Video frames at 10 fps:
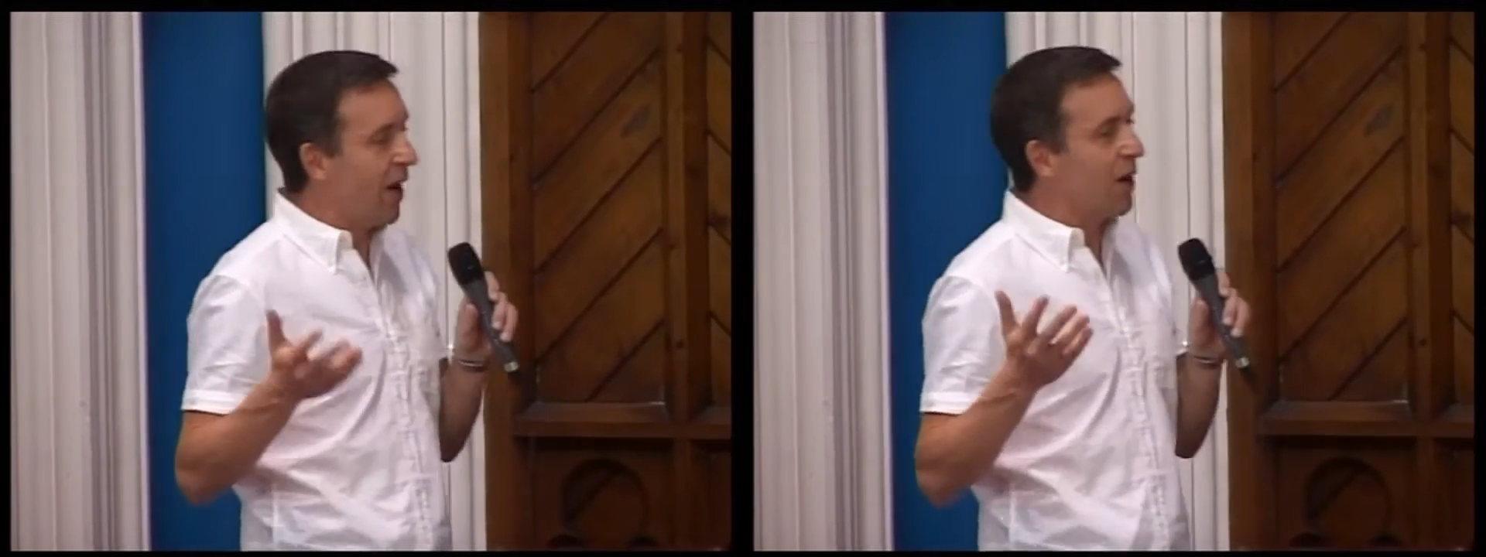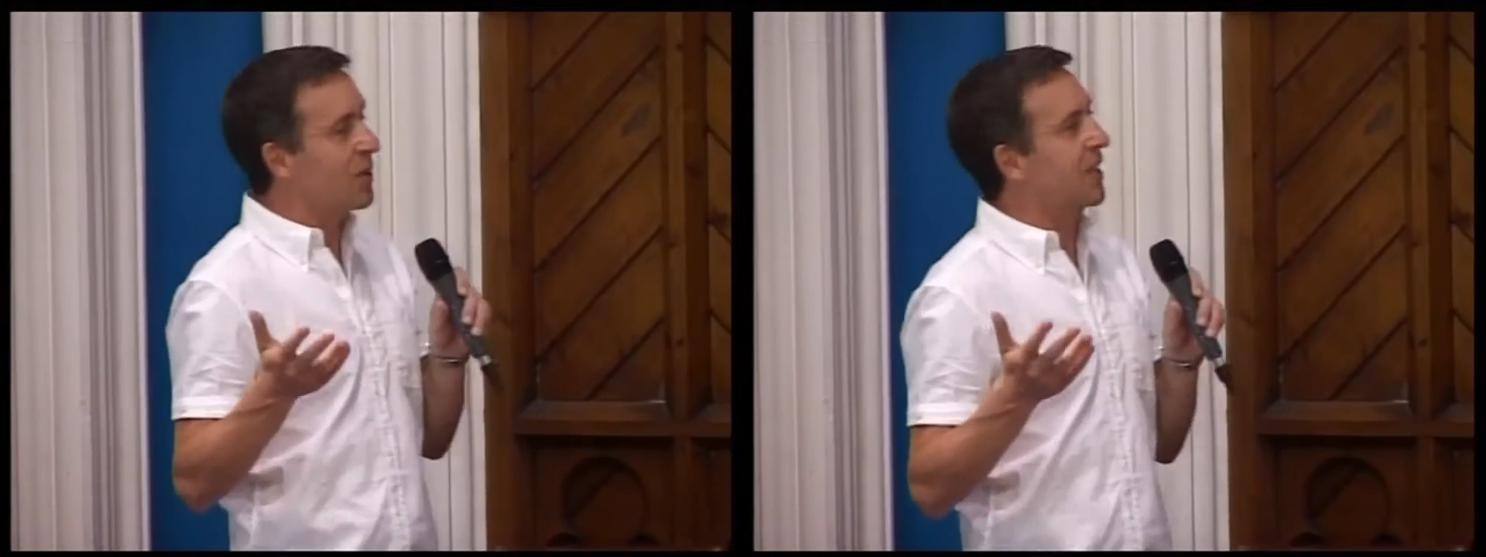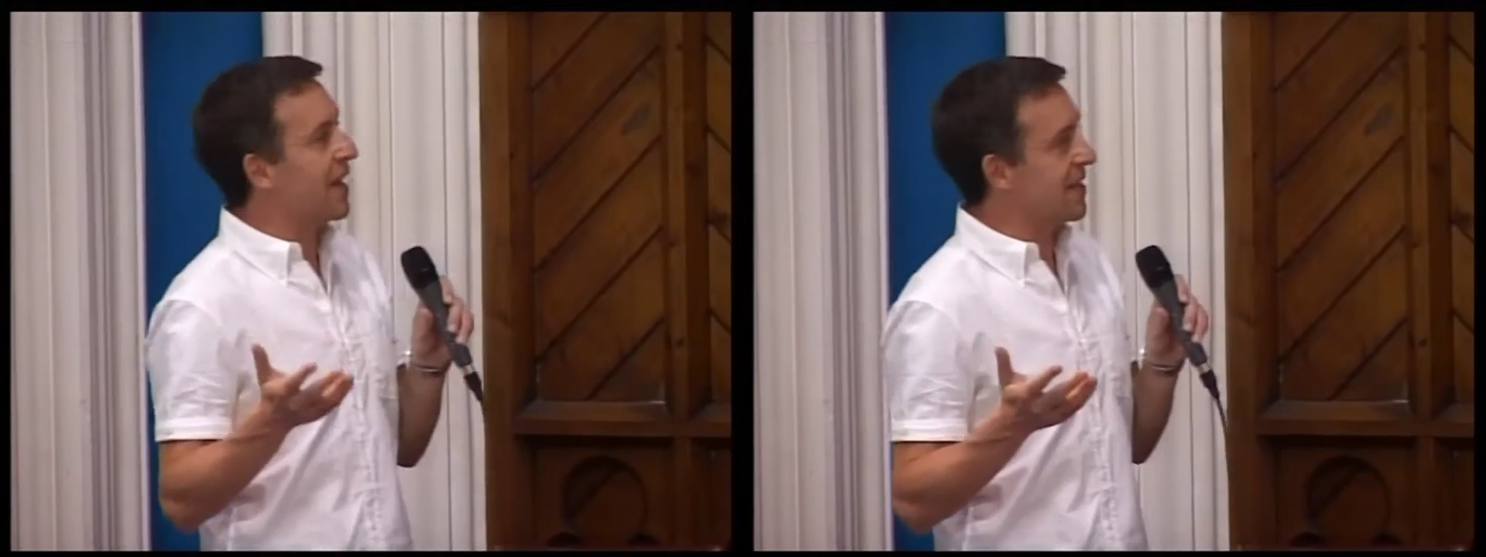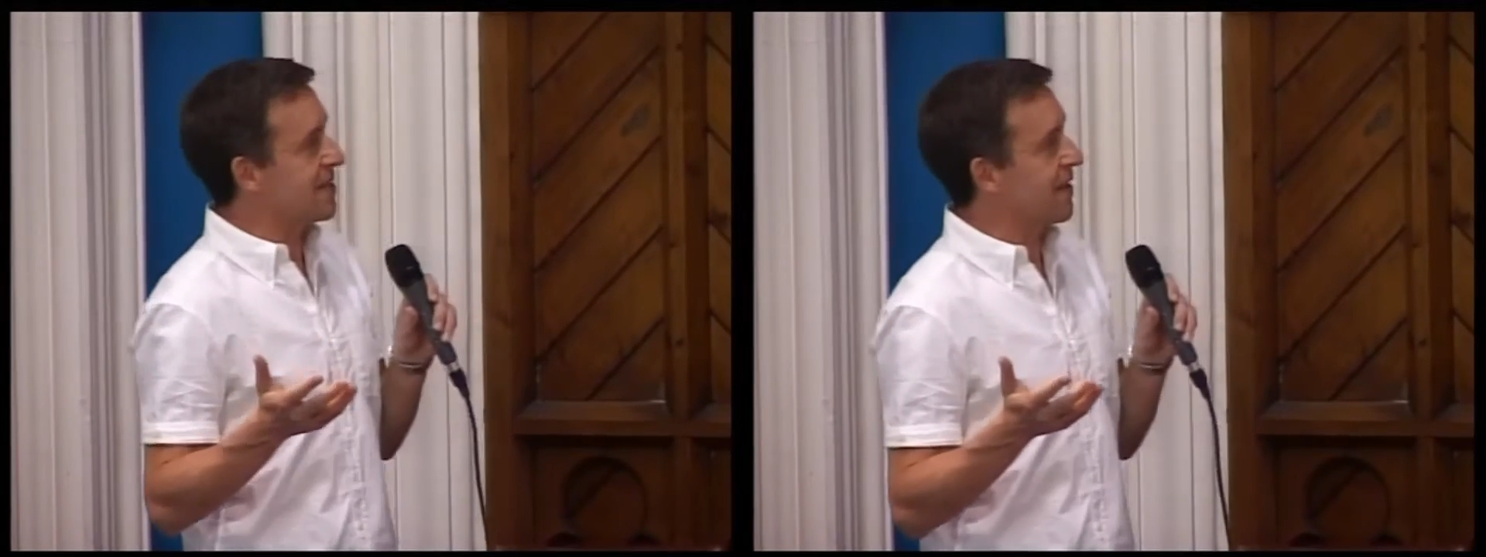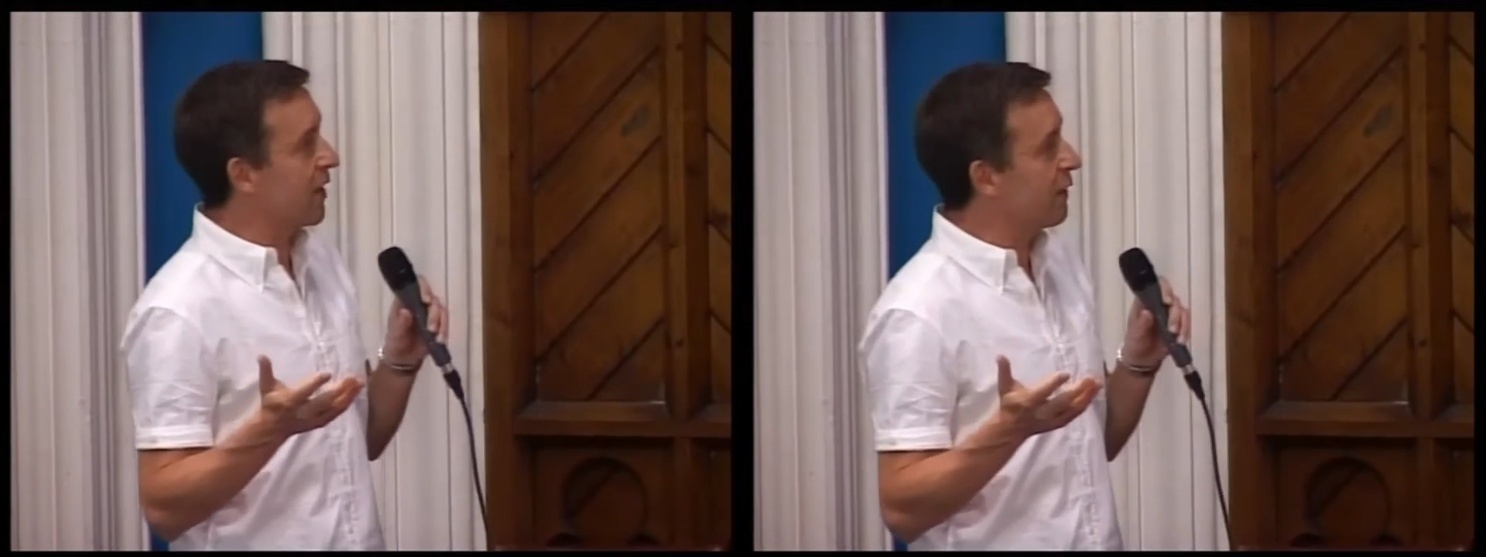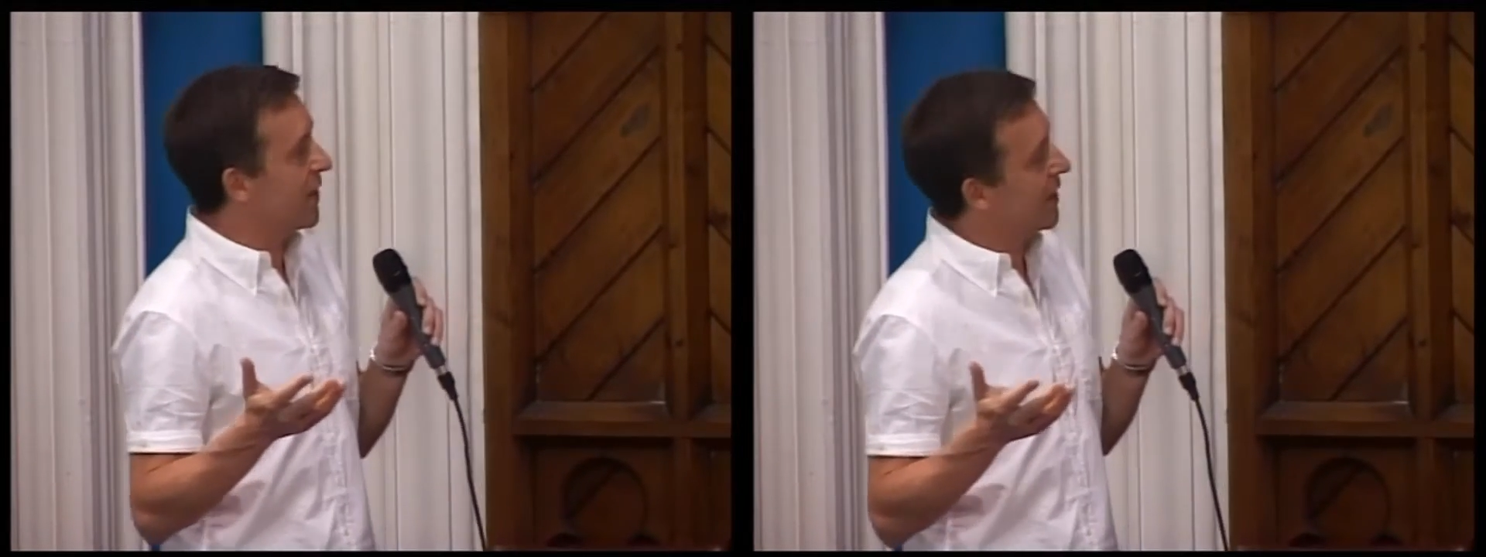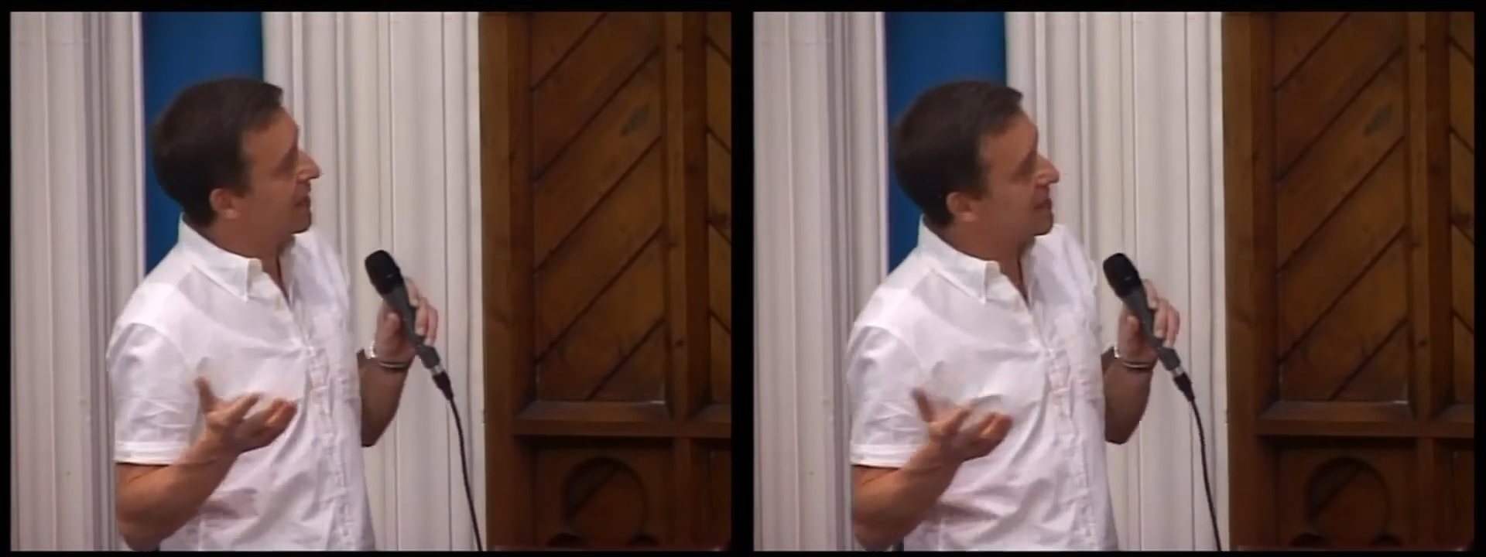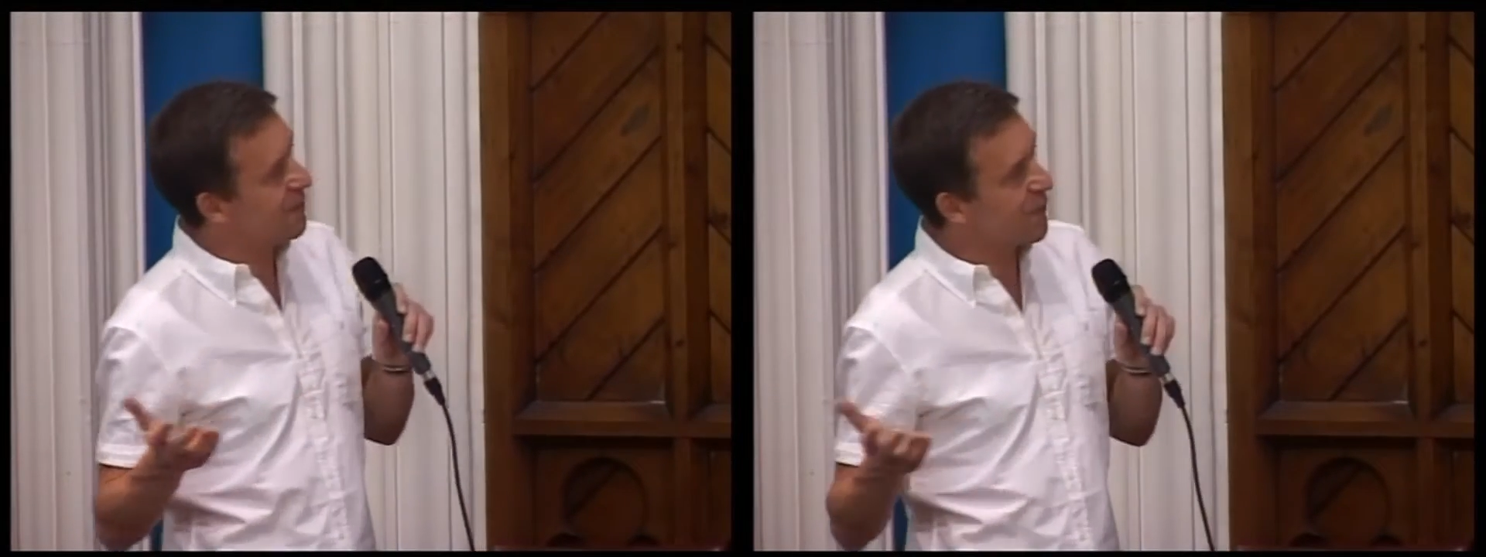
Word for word: I would guess that over the last